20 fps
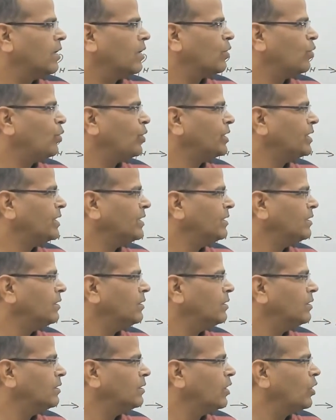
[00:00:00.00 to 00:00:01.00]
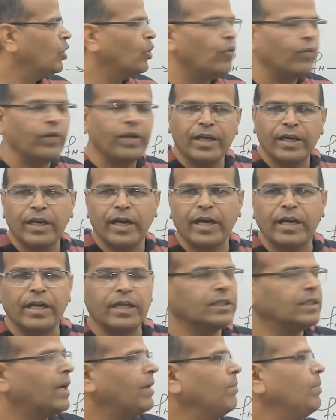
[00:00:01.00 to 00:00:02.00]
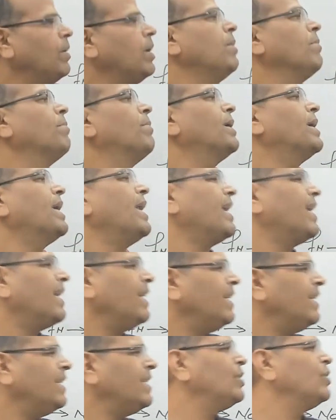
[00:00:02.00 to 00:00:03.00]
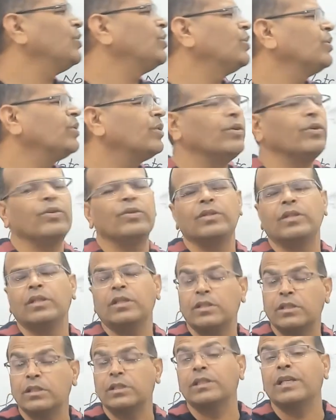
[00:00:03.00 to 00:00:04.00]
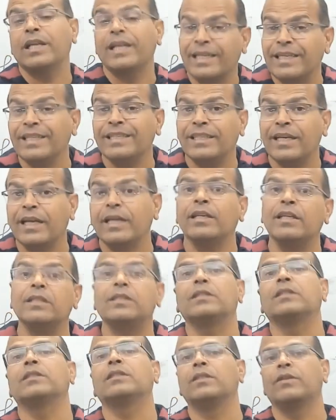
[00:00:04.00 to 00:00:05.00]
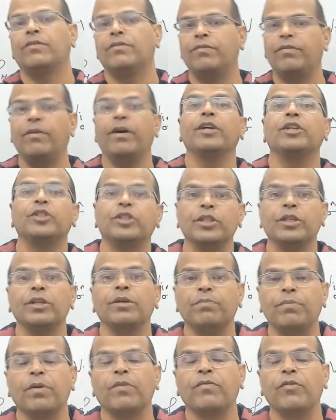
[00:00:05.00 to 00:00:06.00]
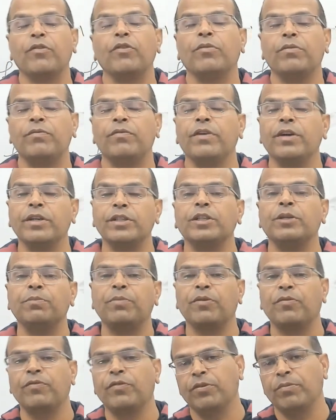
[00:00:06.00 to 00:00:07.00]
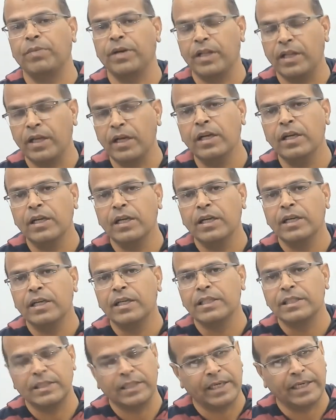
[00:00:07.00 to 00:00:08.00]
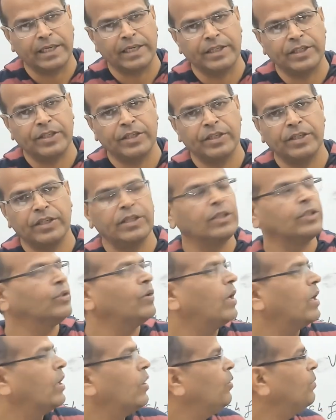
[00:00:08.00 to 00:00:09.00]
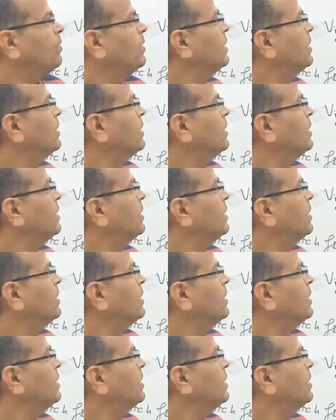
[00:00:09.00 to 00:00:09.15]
questions nowhere in an exam, but at least you should know the circuit and its function performed by the circuit. So I hope